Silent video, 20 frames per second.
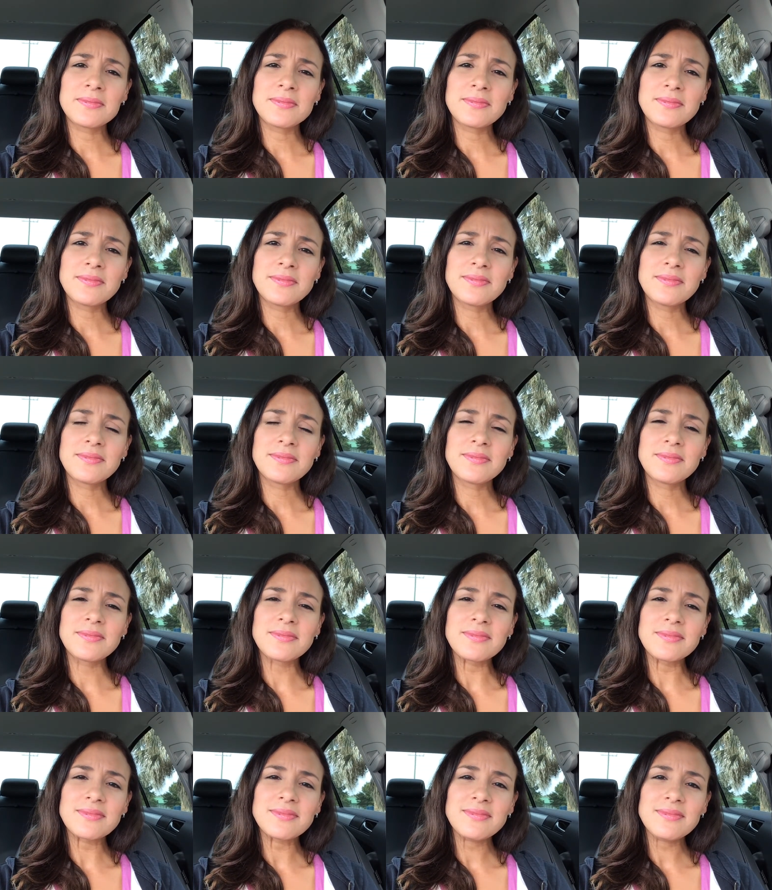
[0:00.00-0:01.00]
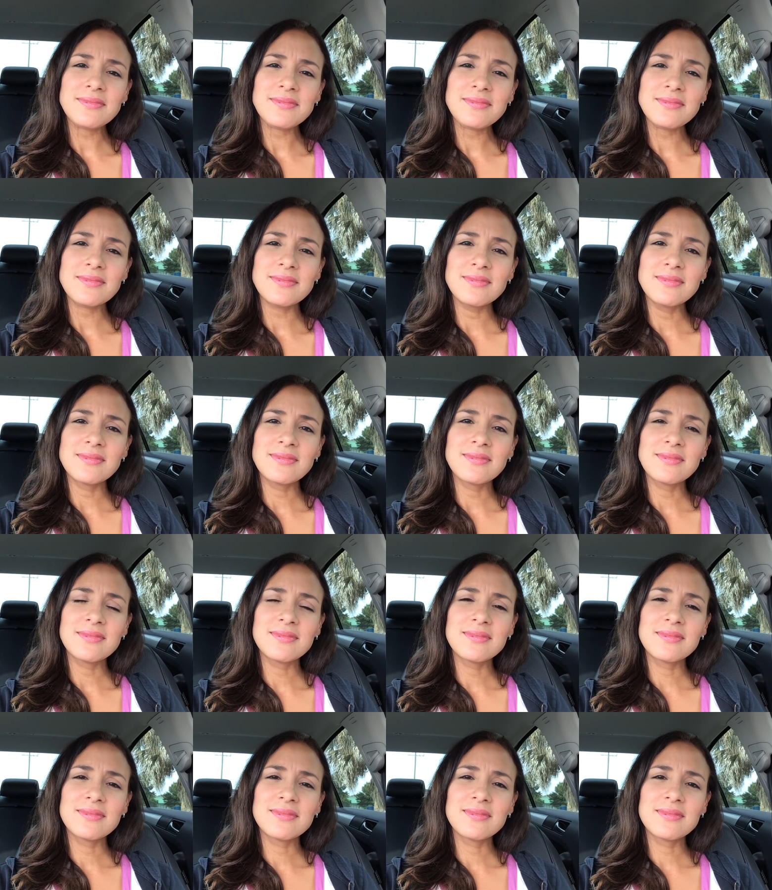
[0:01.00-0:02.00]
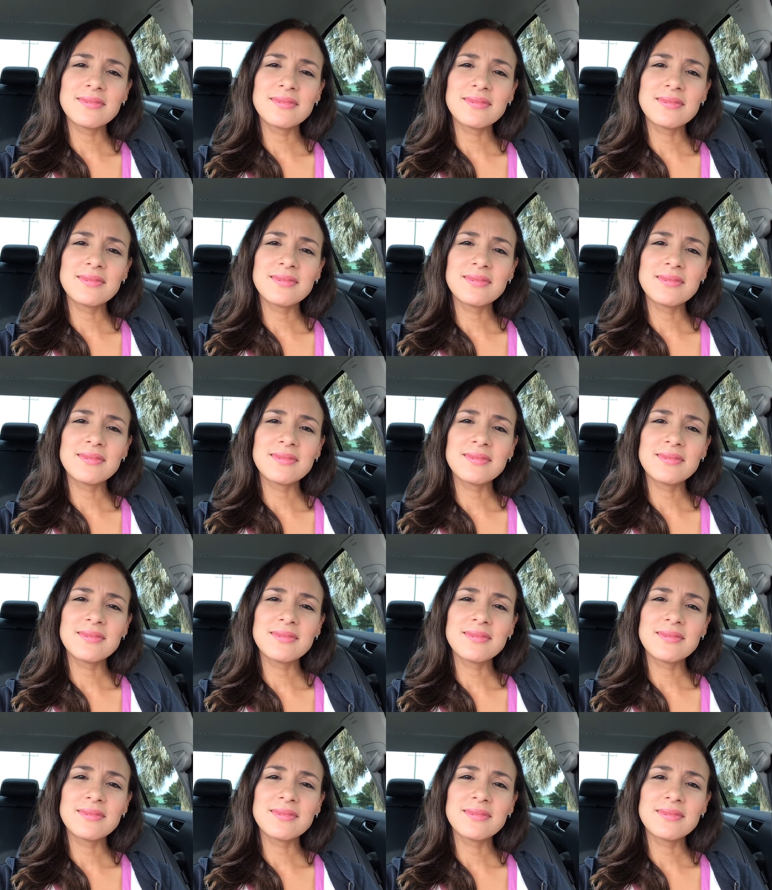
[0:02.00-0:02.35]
(silence)